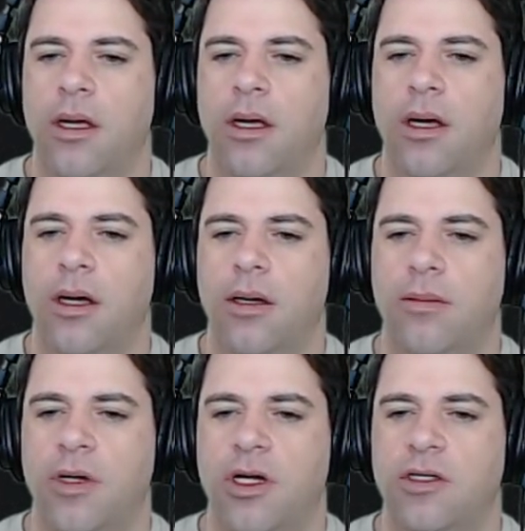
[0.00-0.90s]
blah.
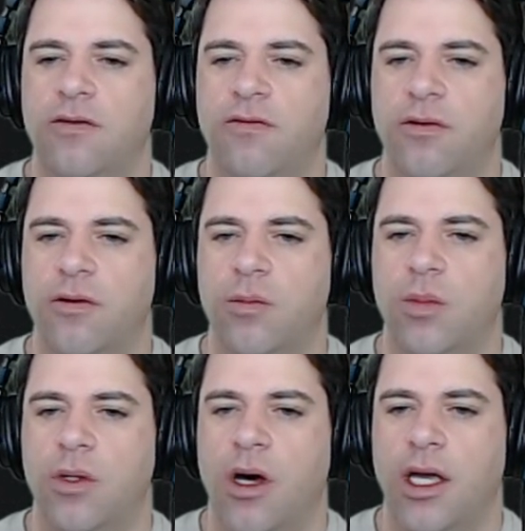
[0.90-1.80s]
It's for
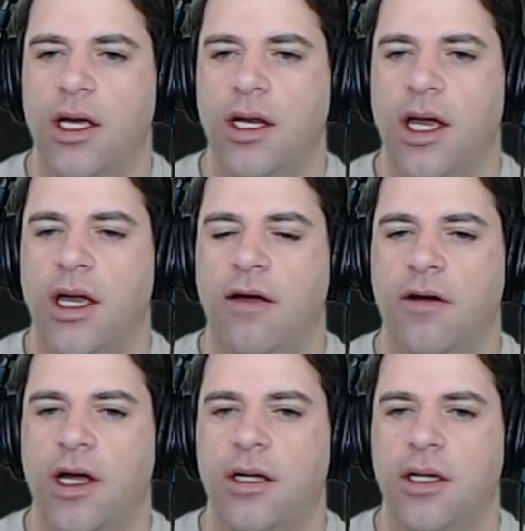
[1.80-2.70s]
logging and
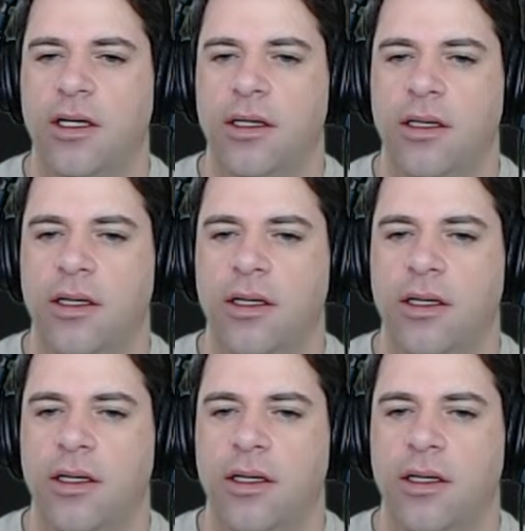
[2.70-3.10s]
error handling.